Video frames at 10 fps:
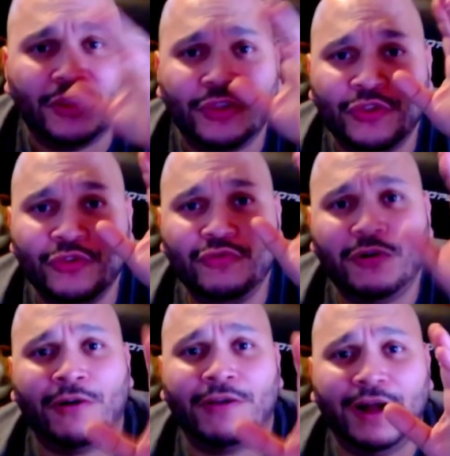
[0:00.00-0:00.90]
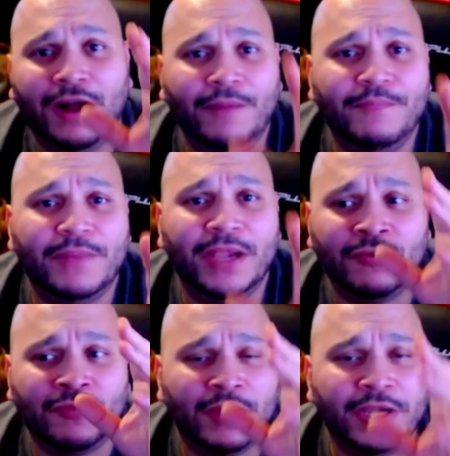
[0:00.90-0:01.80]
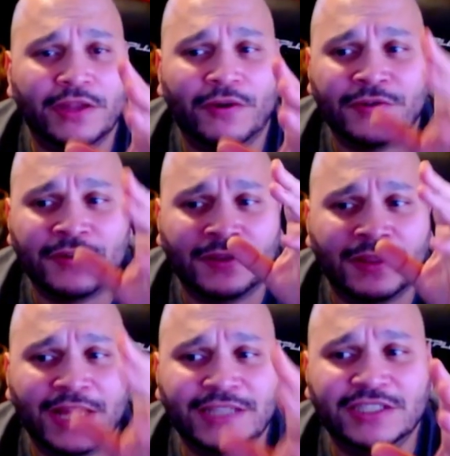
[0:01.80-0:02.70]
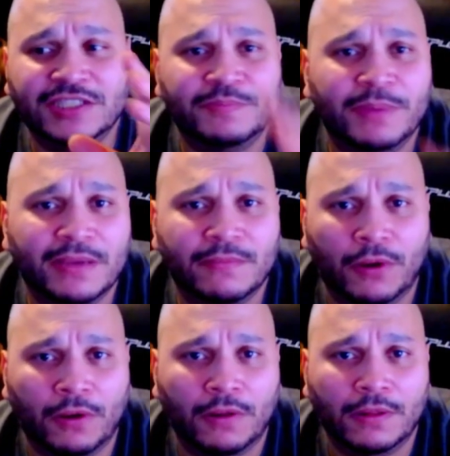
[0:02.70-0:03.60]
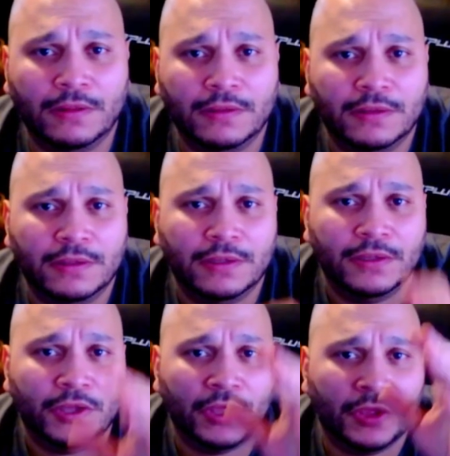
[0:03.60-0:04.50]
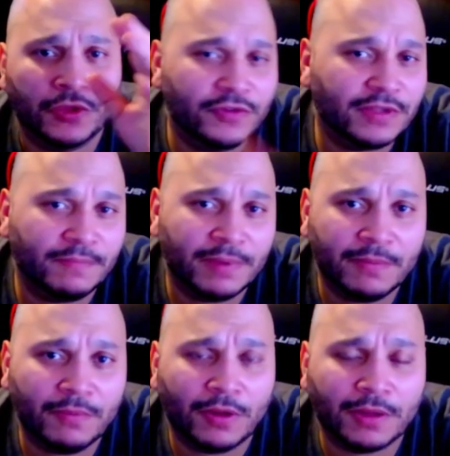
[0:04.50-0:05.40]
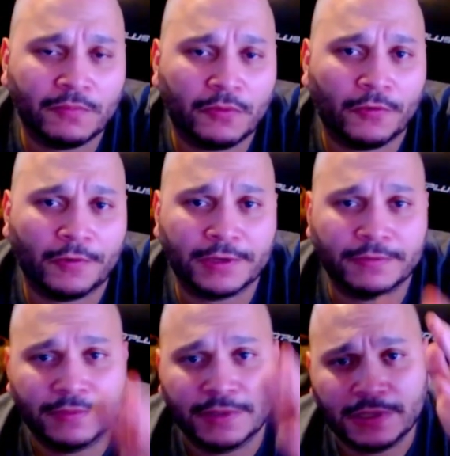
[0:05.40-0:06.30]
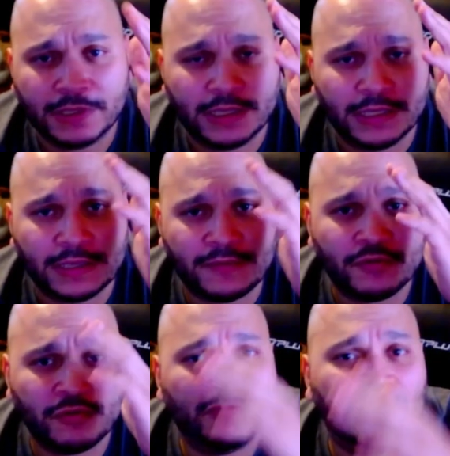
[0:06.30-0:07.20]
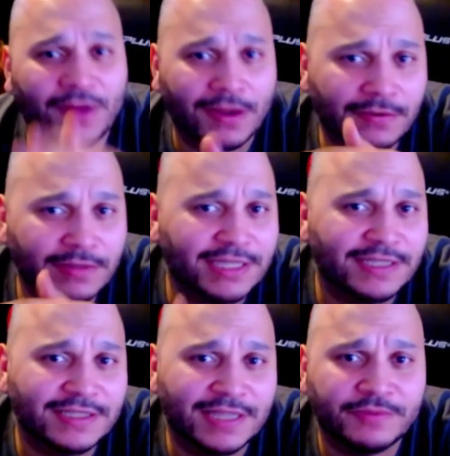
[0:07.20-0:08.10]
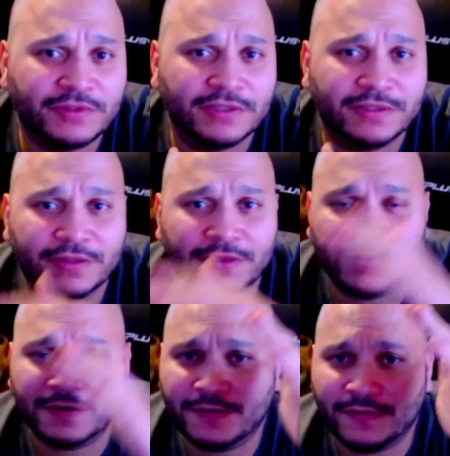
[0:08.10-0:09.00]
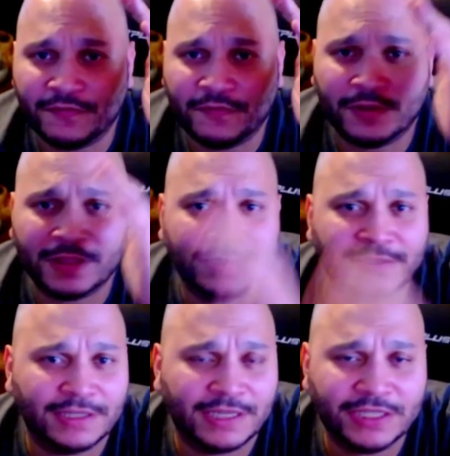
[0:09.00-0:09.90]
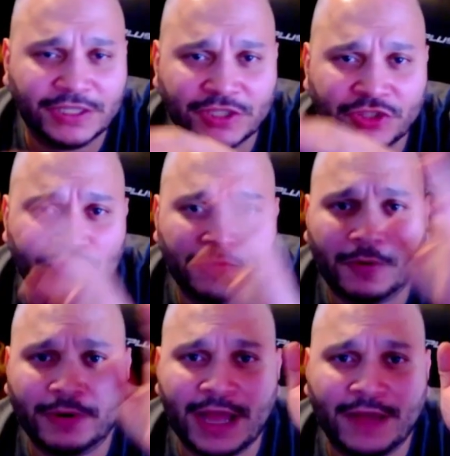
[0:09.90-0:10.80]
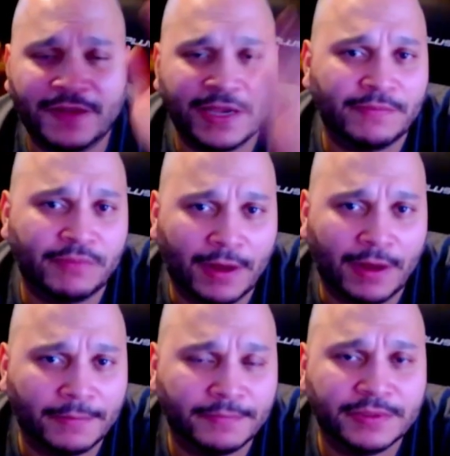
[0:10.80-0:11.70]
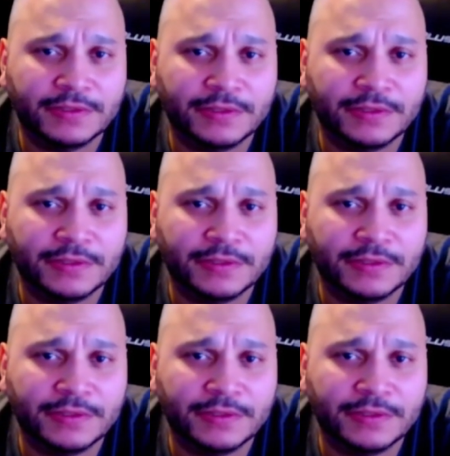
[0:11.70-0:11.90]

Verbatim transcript: You are up and running on your Legends Pinball. You're using Pinball Emporium. If you follow these steps for the installation, you won't have any problems.